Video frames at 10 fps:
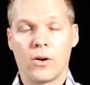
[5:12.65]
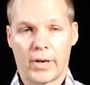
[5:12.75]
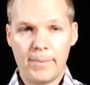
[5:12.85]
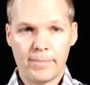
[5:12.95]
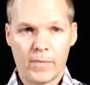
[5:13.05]

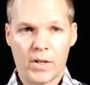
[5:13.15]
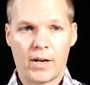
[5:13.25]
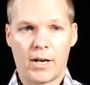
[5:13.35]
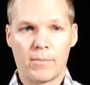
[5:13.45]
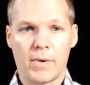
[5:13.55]
Okay,
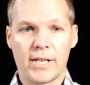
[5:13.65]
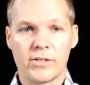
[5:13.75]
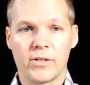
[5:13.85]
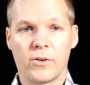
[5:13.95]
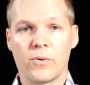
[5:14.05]

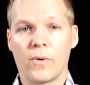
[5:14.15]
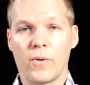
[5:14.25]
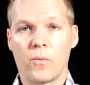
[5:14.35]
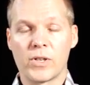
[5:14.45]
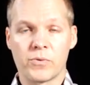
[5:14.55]
and so
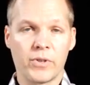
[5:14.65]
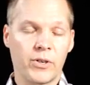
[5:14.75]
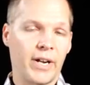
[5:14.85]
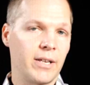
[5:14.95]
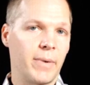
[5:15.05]
what's really
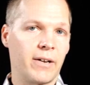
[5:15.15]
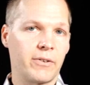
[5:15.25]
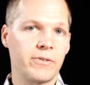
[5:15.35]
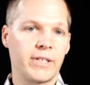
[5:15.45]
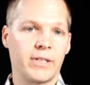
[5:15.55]
great
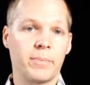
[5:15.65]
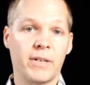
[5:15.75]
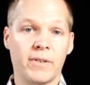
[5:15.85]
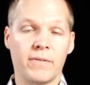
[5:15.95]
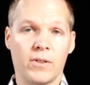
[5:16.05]
about using the
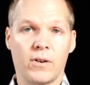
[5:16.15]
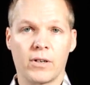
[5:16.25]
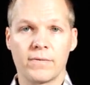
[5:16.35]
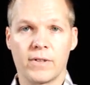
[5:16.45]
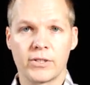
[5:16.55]
pivot
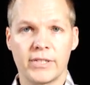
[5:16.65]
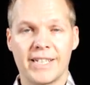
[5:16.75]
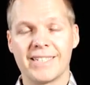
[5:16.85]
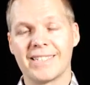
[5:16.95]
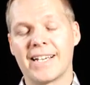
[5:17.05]
longer function
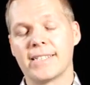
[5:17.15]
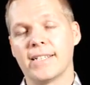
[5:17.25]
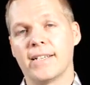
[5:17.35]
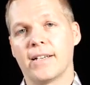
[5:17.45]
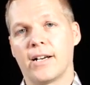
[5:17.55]
is that
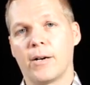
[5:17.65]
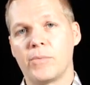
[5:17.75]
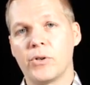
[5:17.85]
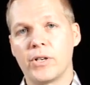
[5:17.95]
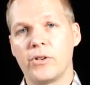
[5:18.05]

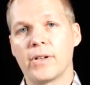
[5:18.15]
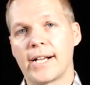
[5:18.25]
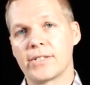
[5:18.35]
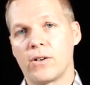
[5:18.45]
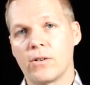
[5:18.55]
you can
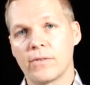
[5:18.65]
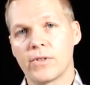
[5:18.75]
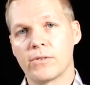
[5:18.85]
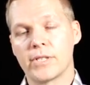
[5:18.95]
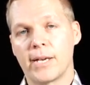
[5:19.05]
utilize all of
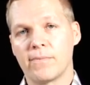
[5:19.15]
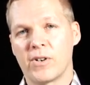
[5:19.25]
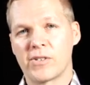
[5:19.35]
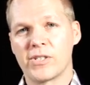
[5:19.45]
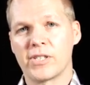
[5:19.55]
those same
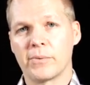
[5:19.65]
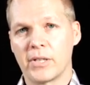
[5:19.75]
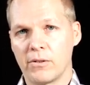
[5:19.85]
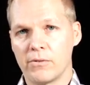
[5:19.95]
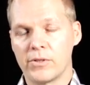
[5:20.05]
functions that
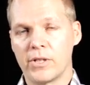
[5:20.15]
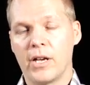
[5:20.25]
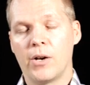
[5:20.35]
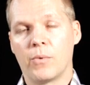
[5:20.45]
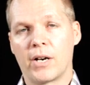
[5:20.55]
we used
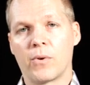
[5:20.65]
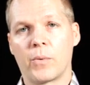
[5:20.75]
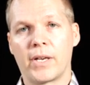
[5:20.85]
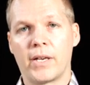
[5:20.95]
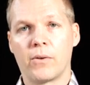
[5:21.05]
whenever
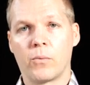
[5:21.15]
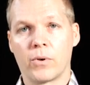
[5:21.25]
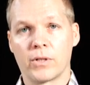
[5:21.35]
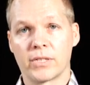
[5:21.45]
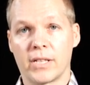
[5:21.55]
we
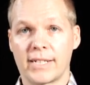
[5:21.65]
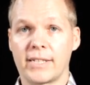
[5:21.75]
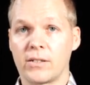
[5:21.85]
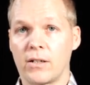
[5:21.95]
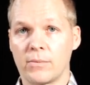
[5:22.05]
were
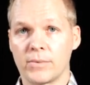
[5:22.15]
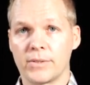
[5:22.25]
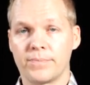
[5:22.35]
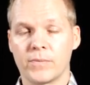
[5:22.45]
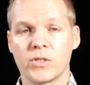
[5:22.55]
selecting columns.